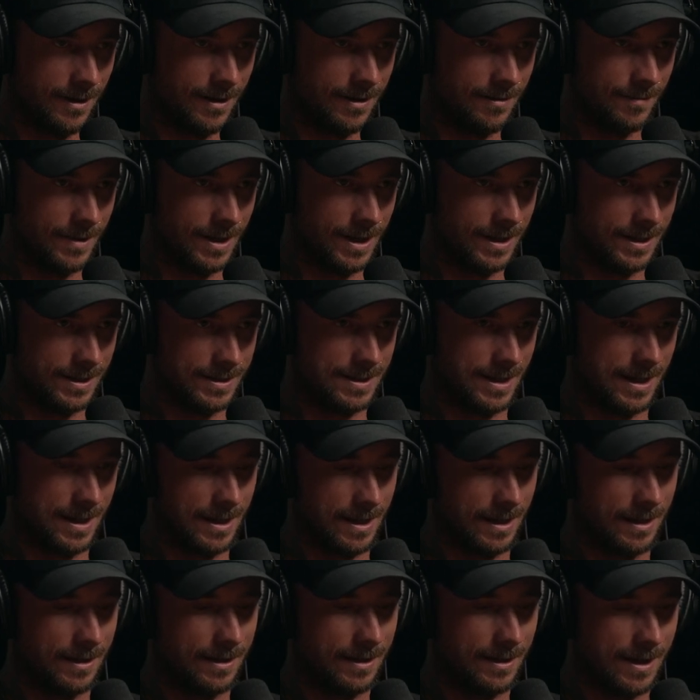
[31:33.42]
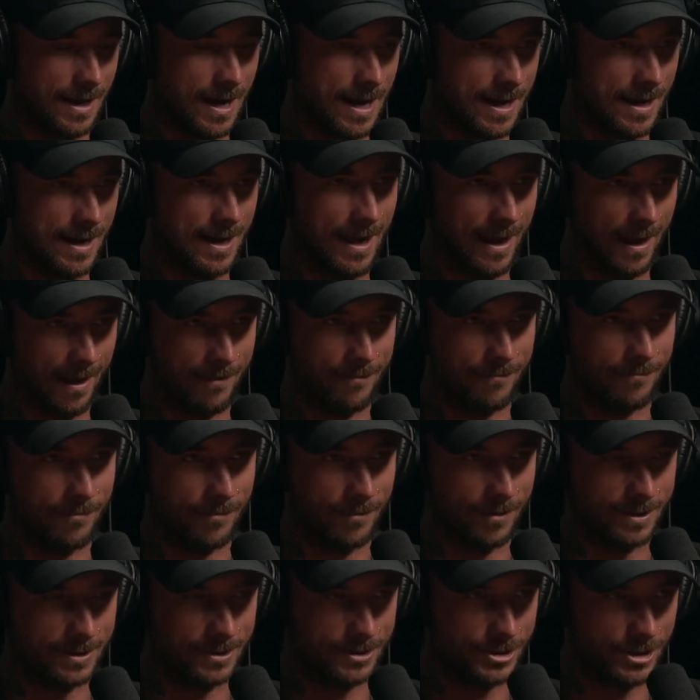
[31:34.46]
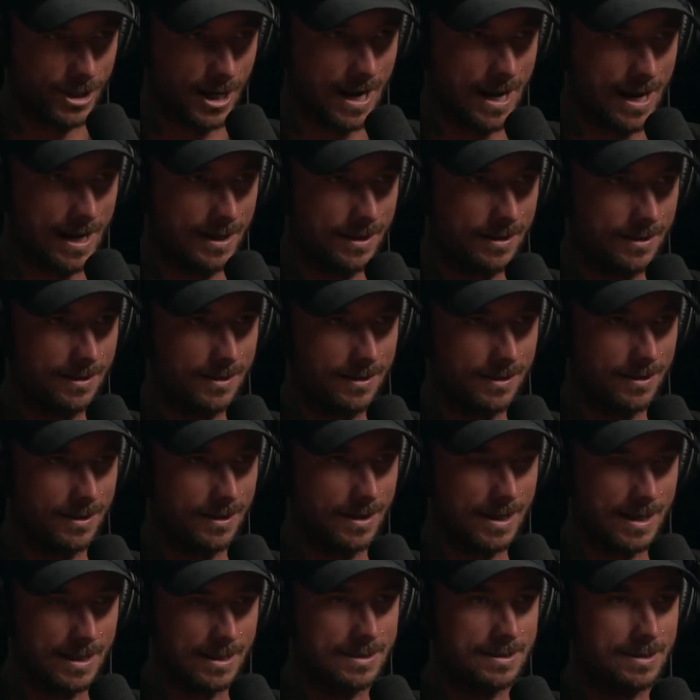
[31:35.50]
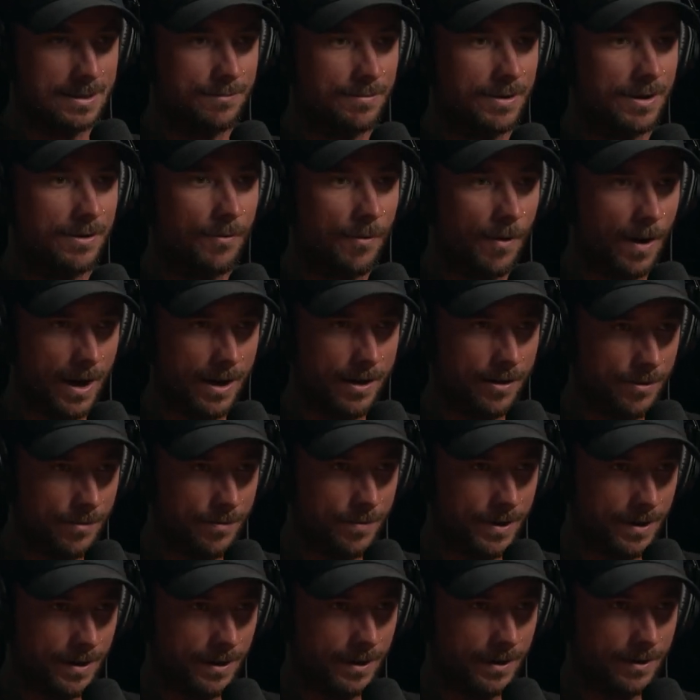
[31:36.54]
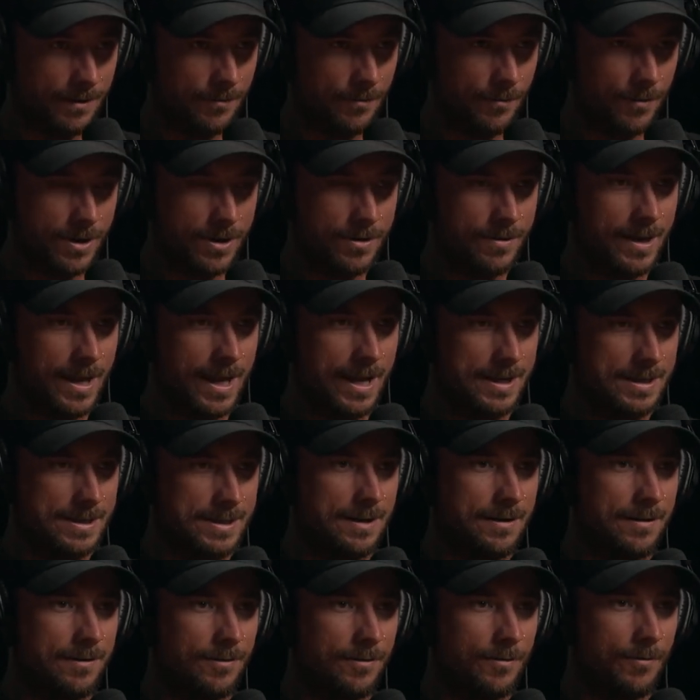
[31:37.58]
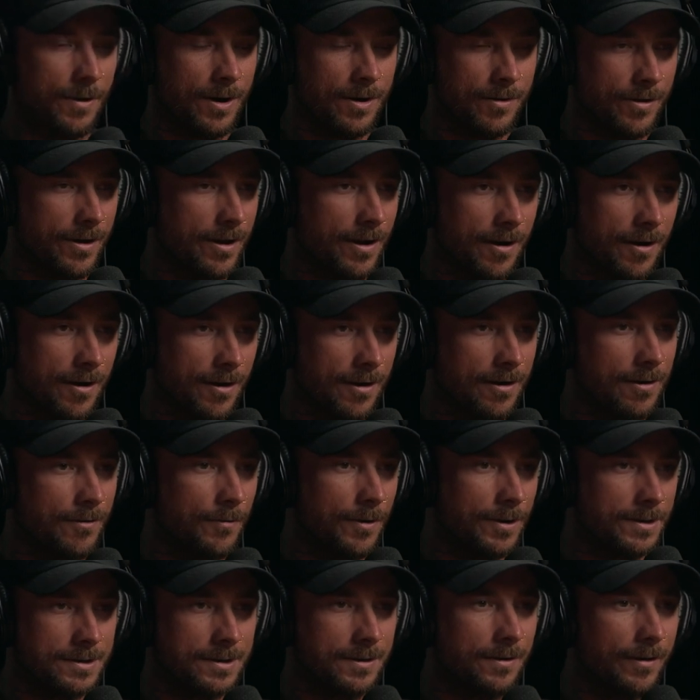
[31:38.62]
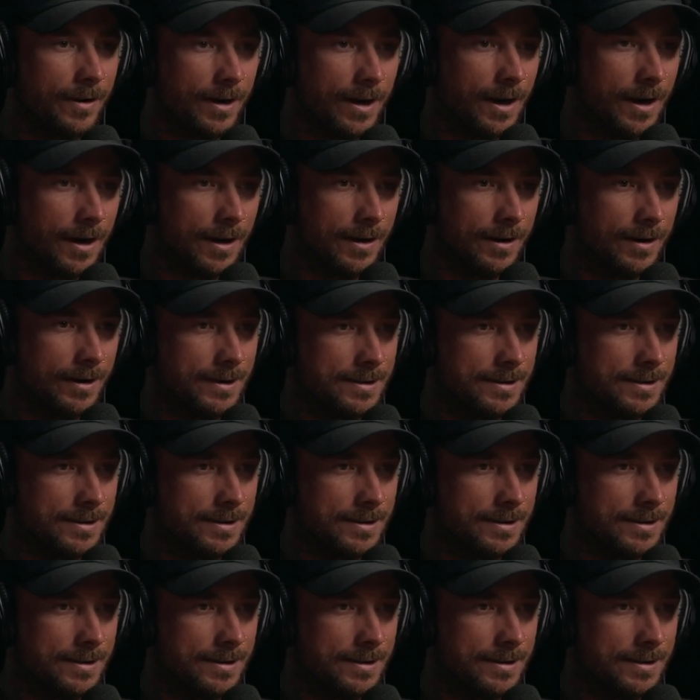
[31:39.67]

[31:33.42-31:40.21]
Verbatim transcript: I mean? It's like not every shot needs to be wide open where you can't tell where they are, what's going on.